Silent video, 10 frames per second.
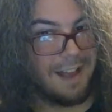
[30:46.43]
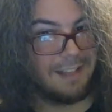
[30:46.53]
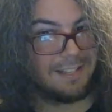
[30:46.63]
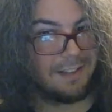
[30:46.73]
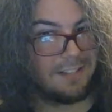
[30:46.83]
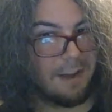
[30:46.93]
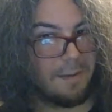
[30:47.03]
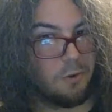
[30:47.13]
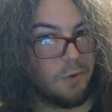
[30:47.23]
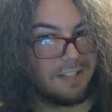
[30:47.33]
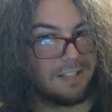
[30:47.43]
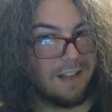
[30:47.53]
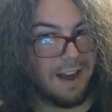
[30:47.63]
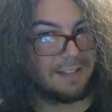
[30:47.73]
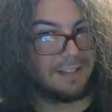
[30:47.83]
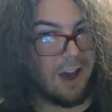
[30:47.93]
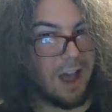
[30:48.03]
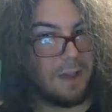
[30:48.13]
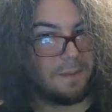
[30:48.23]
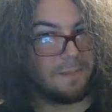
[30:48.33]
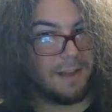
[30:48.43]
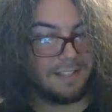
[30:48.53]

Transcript: Sounds like I'm going to waste a lot of time.